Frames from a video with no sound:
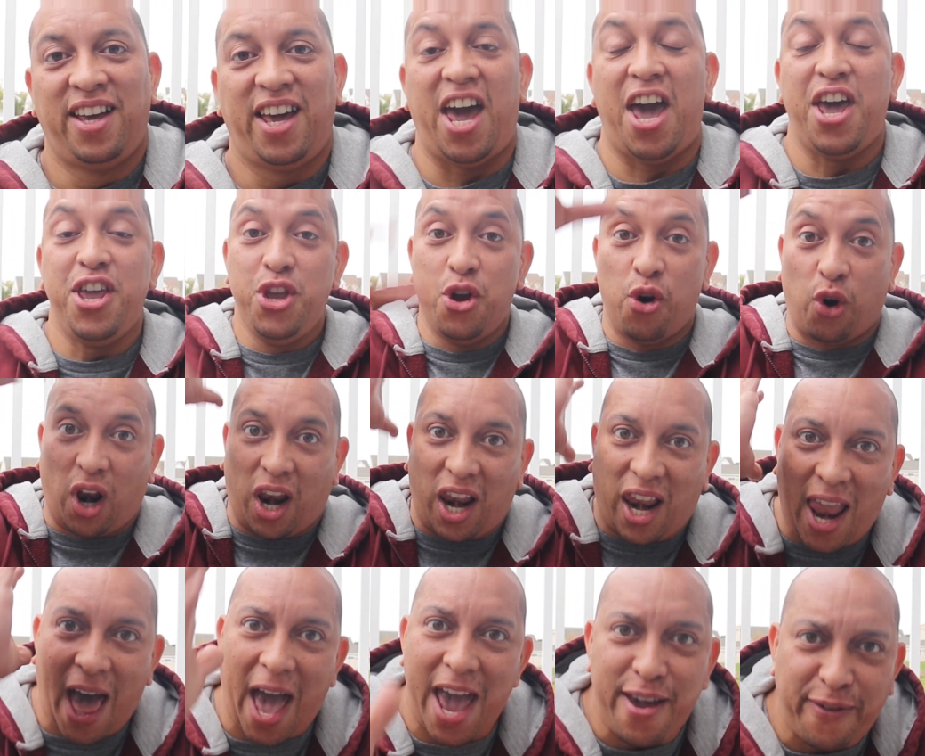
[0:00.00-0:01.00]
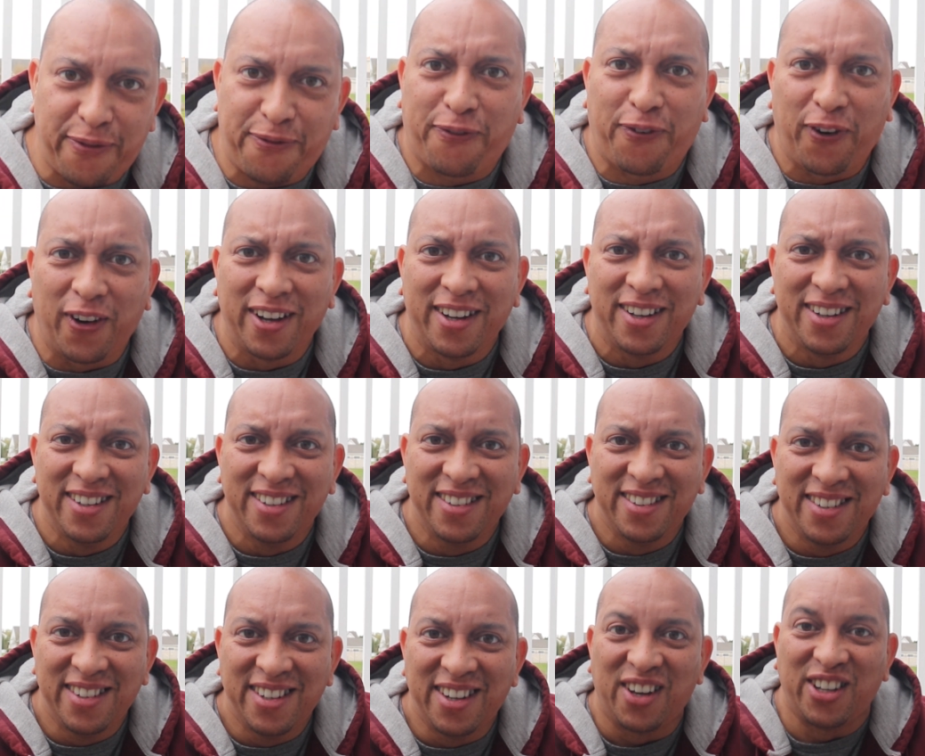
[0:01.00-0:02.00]
In your life!
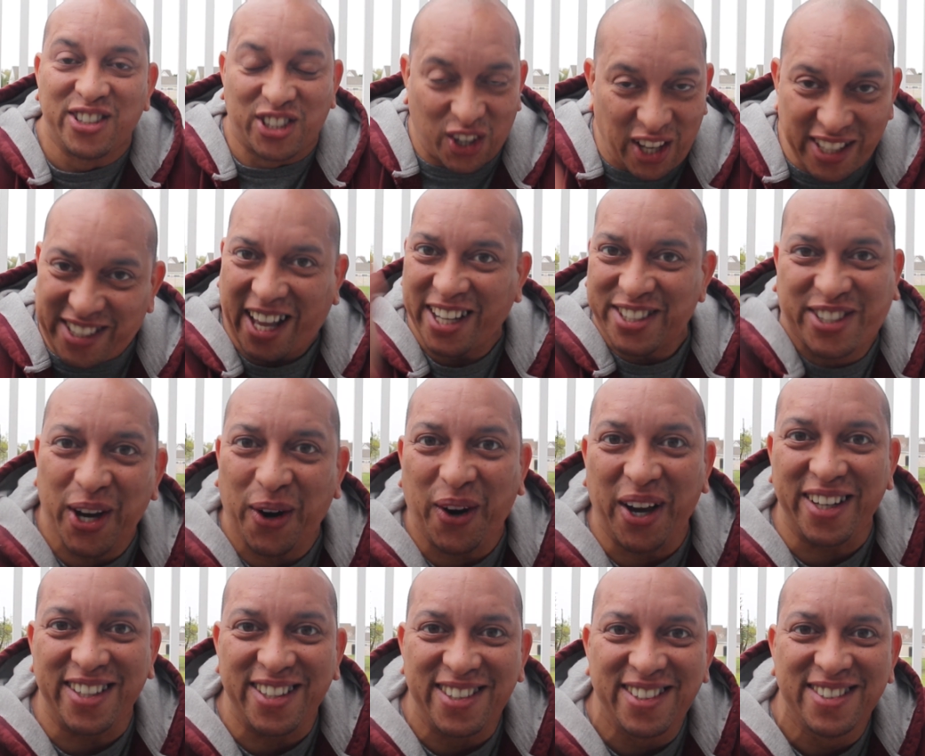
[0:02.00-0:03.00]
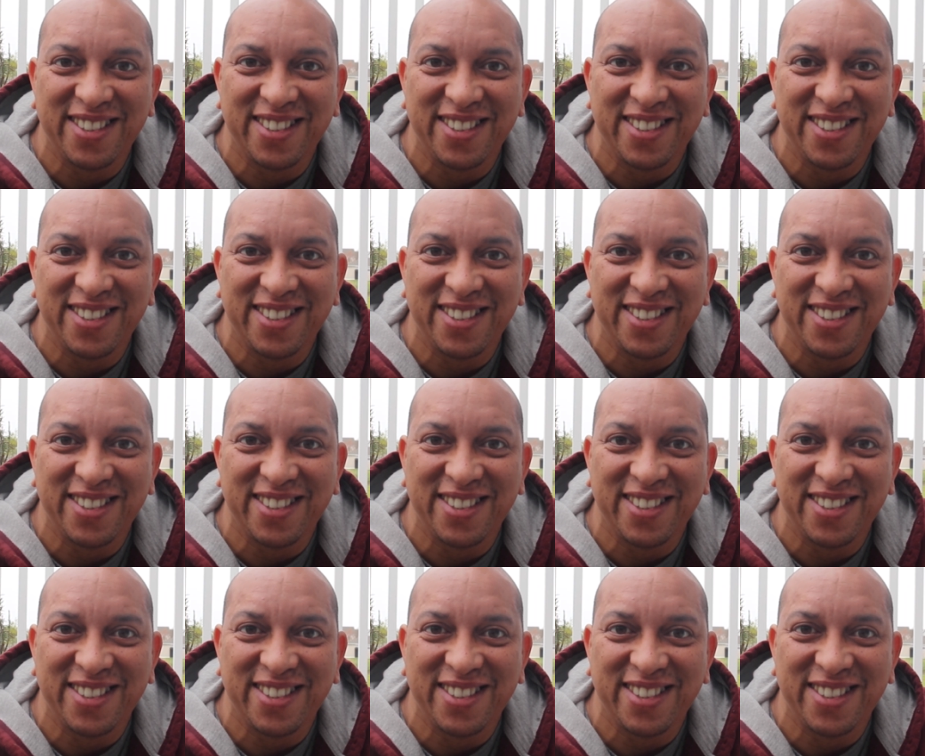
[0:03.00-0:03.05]
So let's get to it!